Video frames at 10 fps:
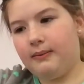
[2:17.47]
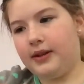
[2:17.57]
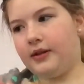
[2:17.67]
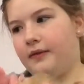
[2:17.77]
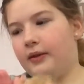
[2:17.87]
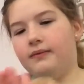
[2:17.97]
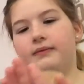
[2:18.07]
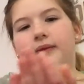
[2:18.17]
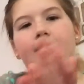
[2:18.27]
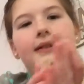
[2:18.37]
He's up.
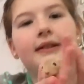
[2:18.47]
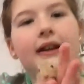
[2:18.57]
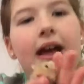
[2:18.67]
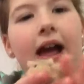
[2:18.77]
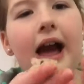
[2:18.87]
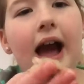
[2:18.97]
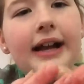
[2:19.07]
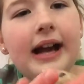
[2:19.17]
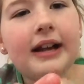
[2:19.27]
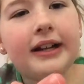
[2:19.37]
Okay.
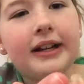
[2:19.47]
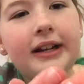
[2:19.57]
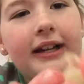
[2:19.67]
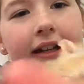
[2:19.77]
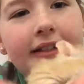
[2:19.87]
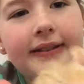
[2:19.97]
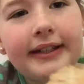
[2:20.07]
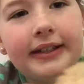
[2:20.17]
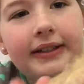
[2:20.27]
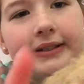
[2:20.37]
I got her. Here's
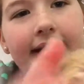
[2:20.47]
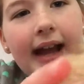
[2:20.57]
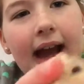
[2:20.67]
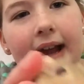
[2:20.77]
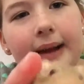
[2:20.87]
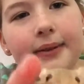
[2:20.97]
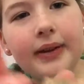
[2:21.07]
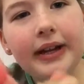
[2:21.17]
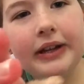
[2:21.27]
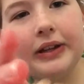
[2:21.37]
Crinkle. Say hi, I'm
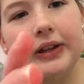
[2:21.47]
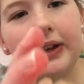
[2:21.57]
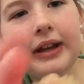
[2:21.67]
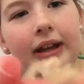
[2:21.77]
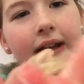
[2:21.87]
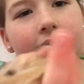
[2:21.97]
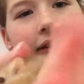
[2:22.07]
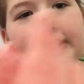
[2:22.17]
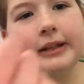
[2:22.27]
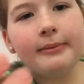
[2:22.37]
Crinkle.
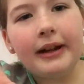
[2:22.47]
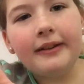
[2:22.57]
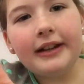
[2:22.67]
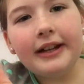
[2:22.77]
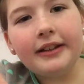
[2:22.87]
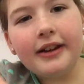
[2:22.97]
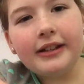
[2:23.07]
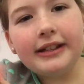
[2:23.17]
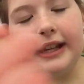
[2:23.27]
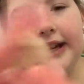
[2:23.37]
You see my really
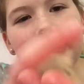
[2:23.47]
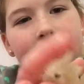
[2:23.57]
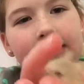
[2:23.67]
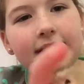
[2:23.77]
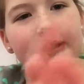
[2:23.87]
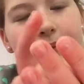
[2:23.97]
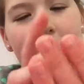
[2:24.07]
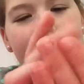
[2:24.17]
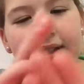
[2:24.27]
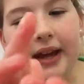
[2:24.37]
dark skin?
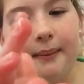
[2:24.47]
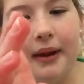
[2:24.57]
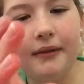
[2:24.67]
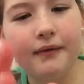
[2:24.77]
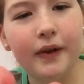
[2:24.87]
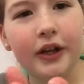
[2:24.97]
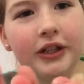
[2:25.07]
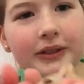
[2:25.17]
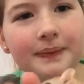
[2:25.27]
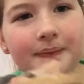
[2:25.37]
Well, not skin, but fur.